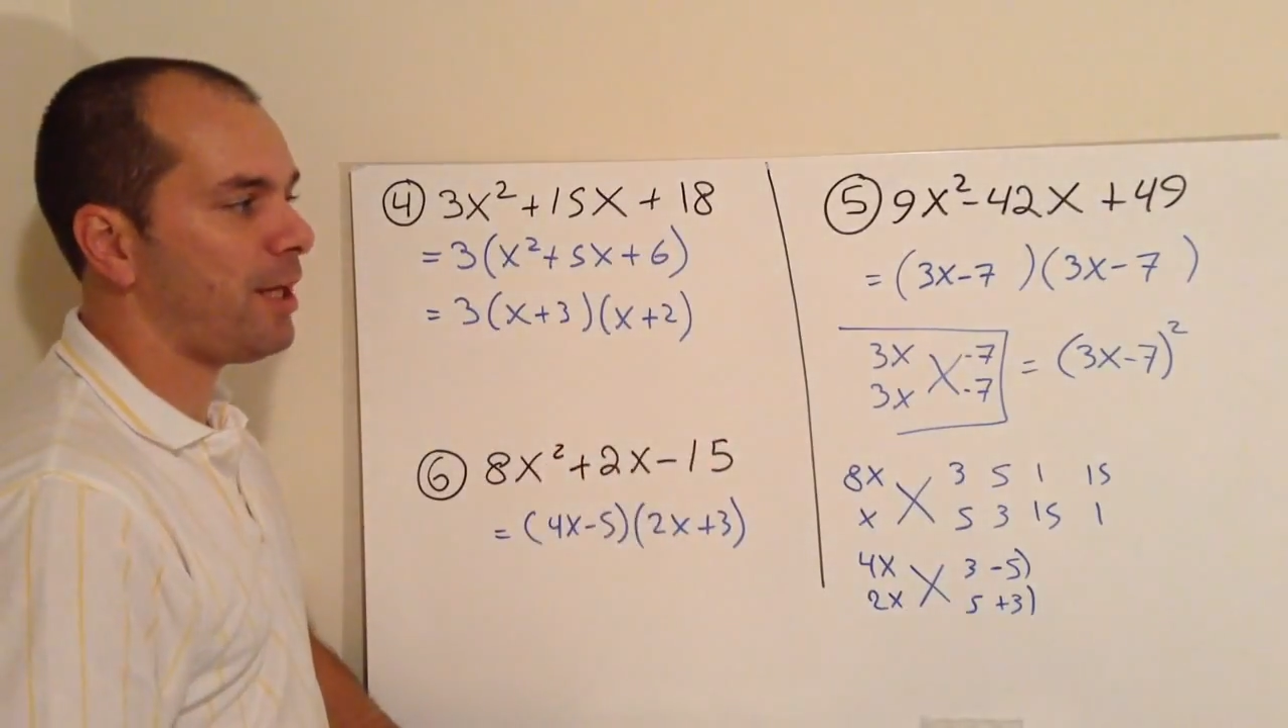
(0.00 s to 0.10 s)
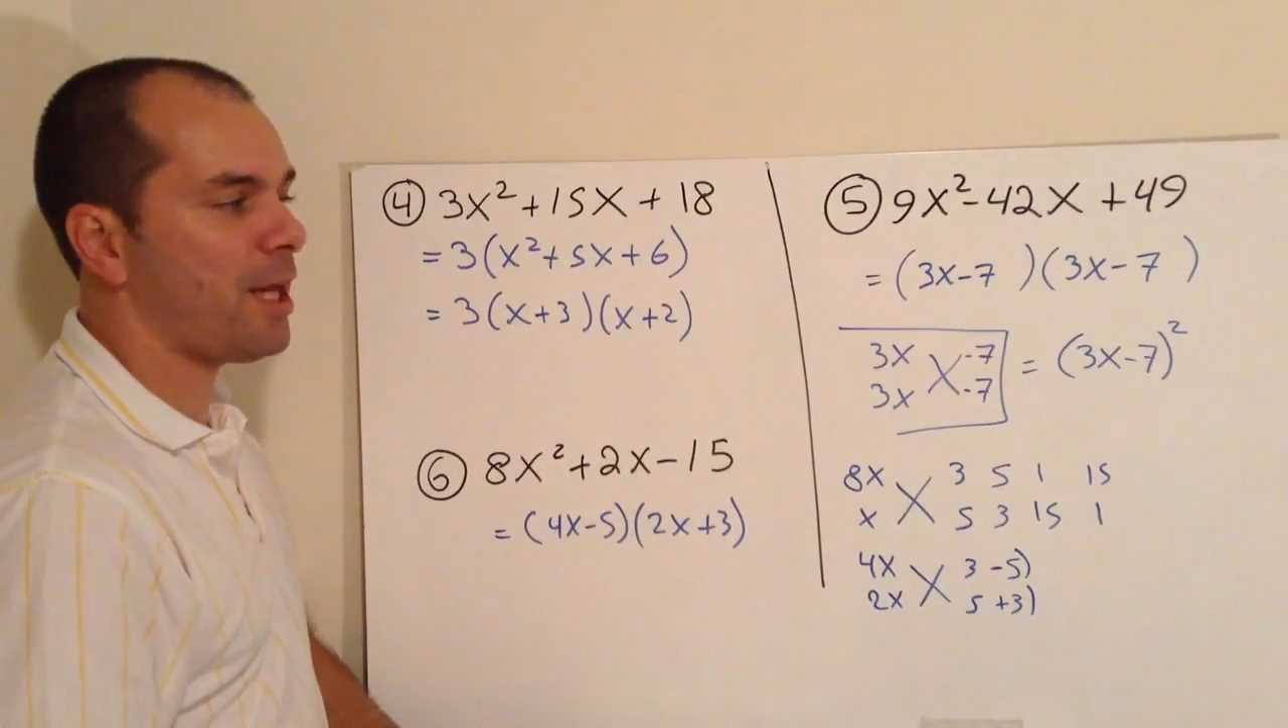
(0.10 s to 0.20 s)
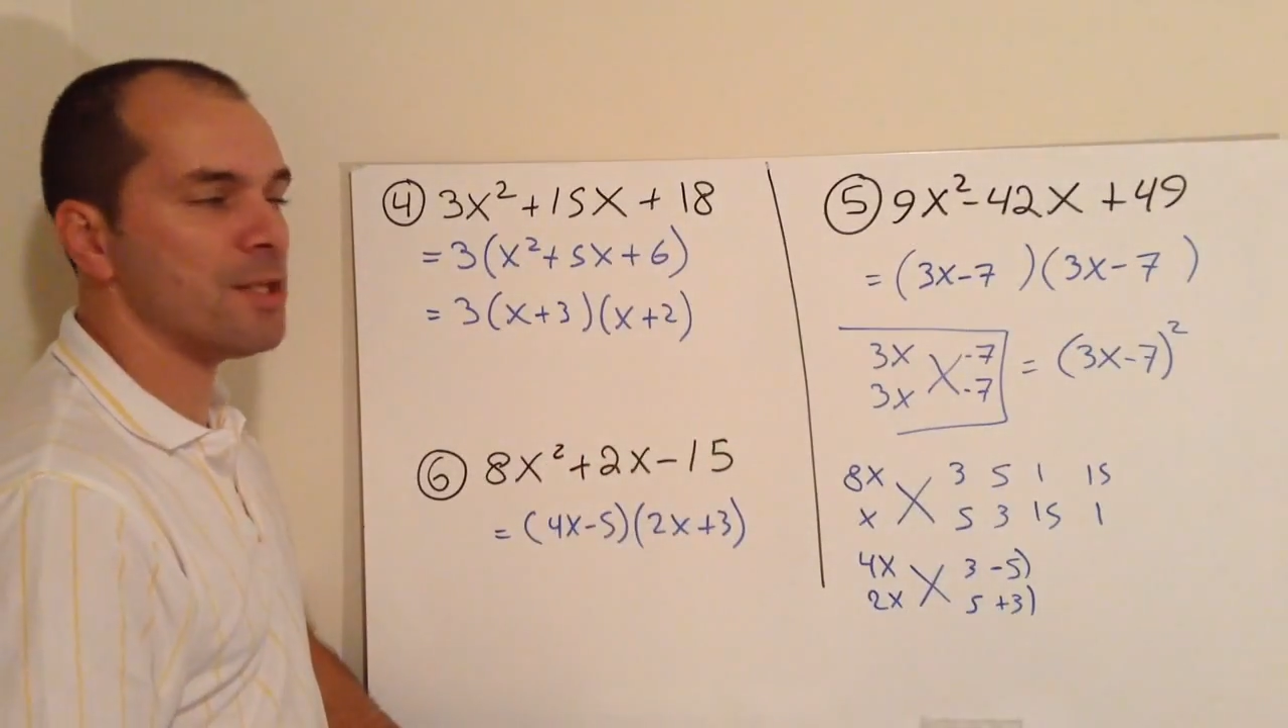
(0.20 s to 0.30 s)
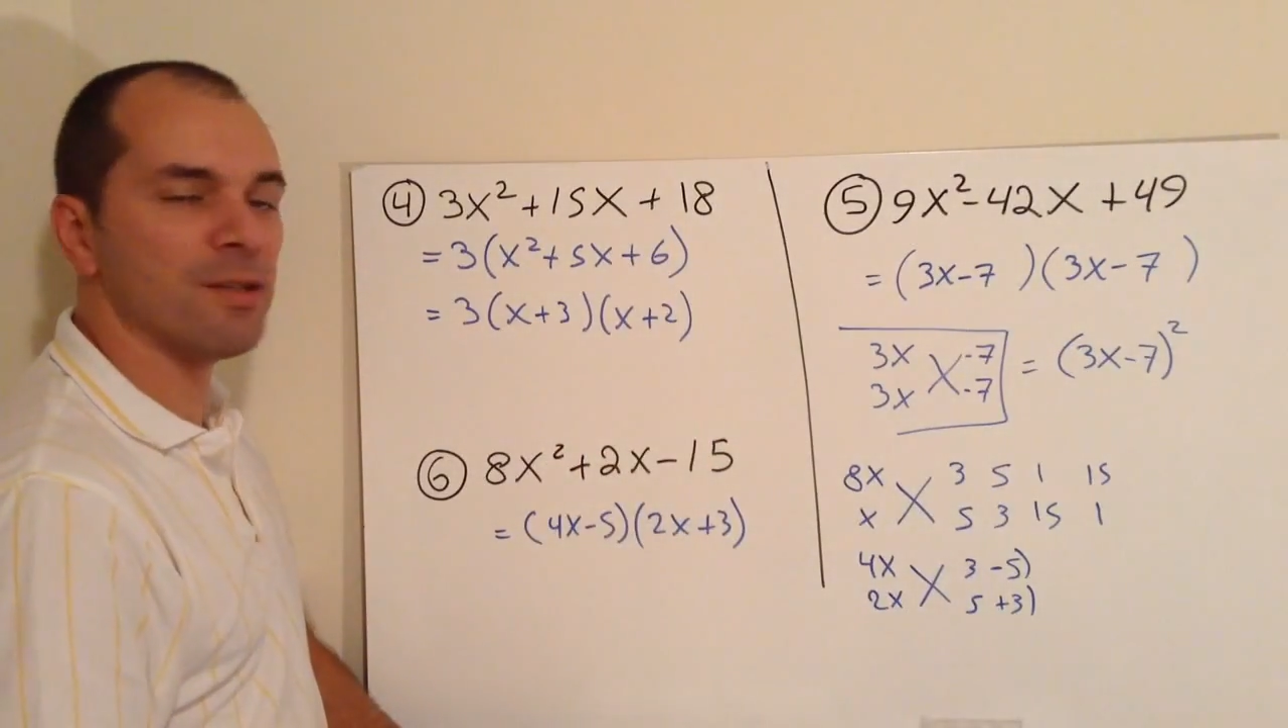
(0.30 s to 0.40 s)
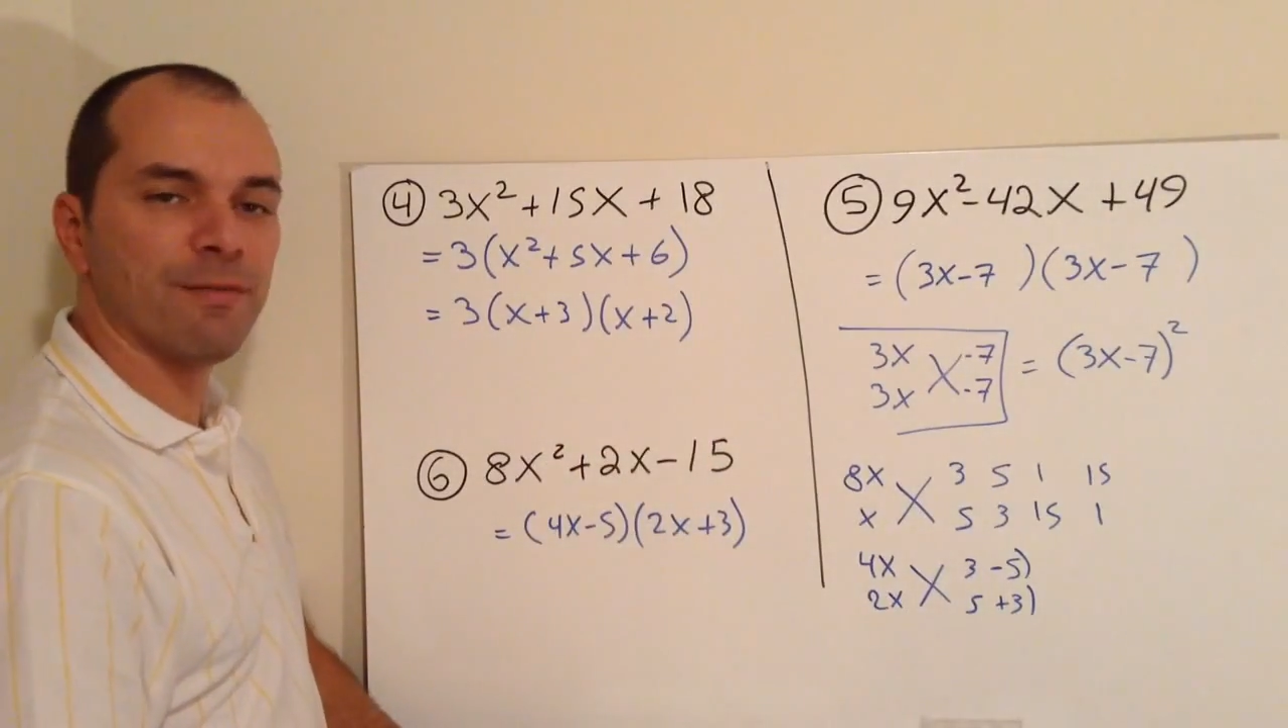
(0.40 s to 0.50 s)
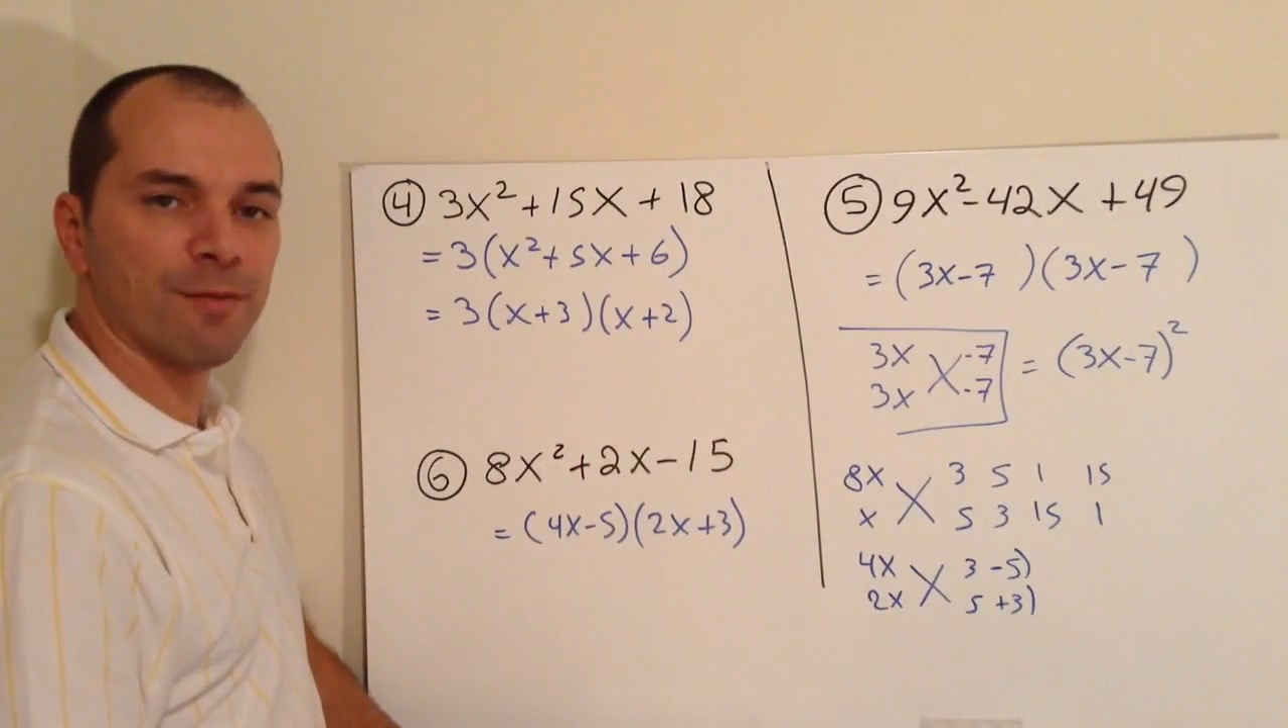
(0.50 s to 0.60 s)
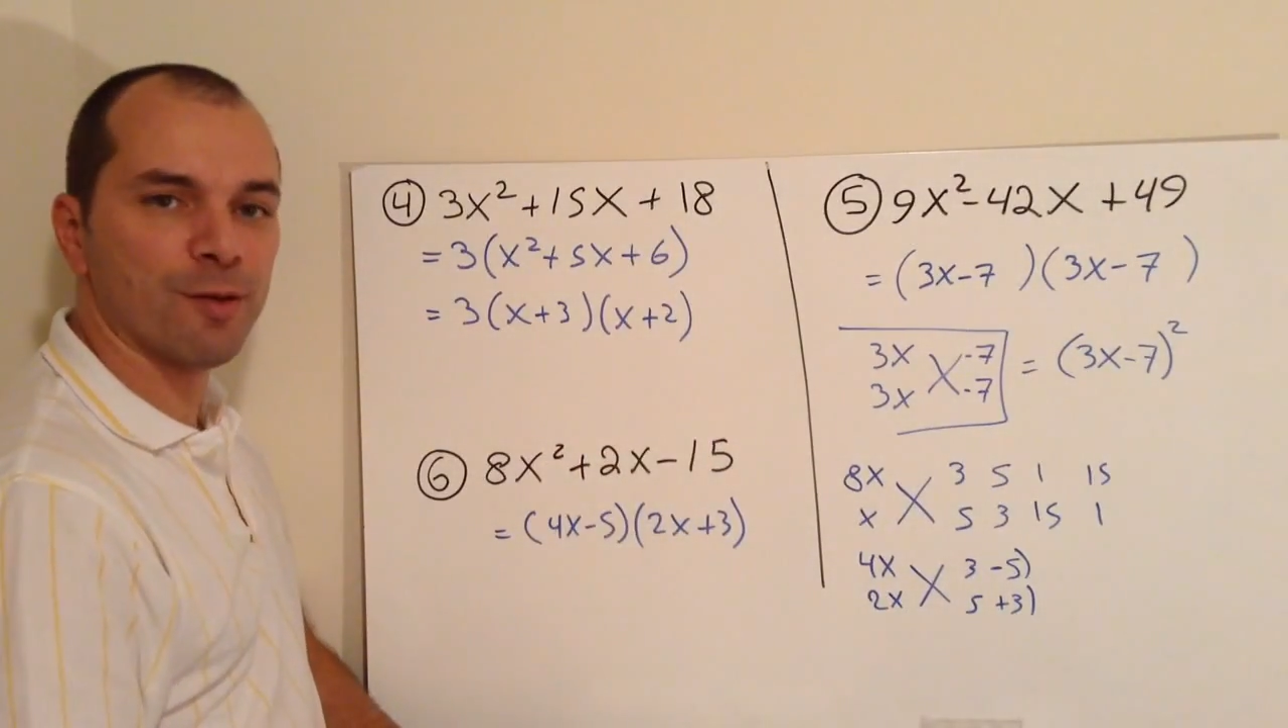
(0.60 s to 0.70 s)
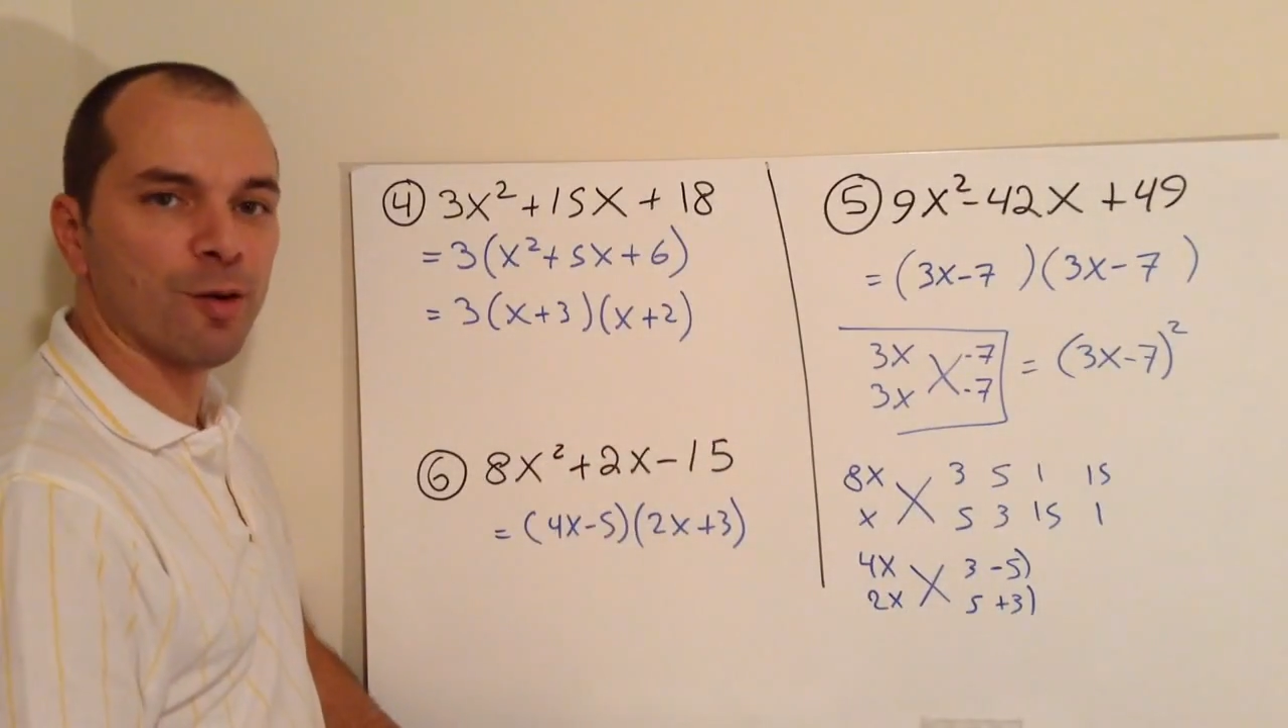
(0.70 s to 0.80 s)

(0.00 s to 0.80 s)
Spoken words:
an answer for